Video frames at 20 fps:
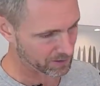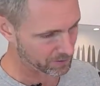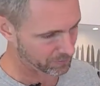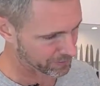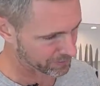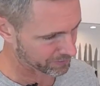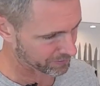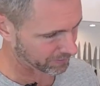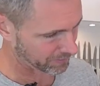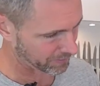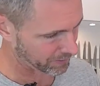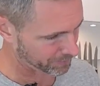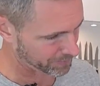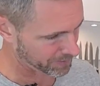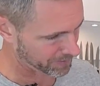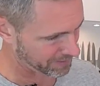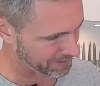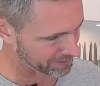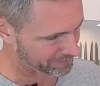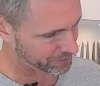You know, there's a little
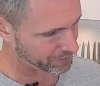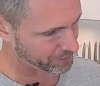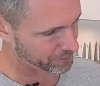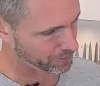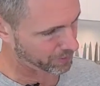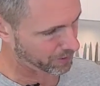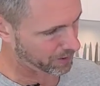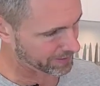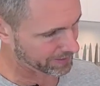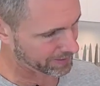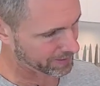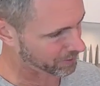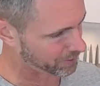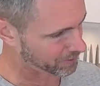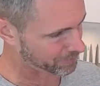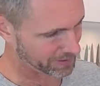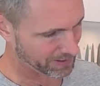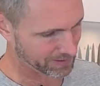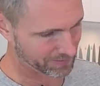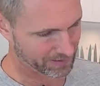bit of residue on
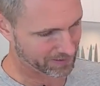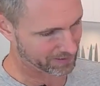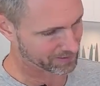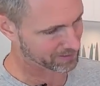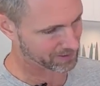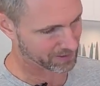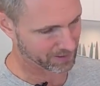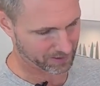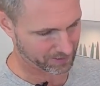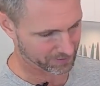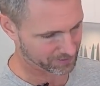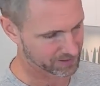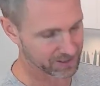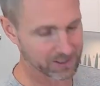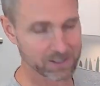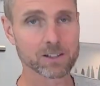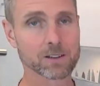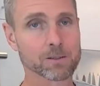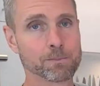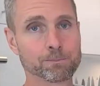here, but it's gonna
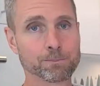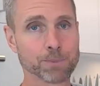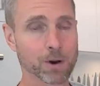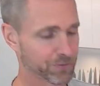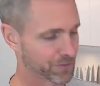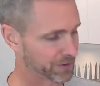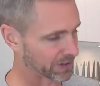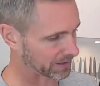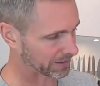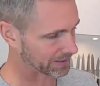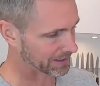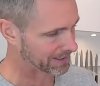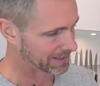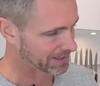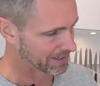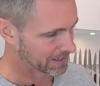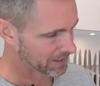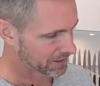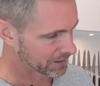season perfectly.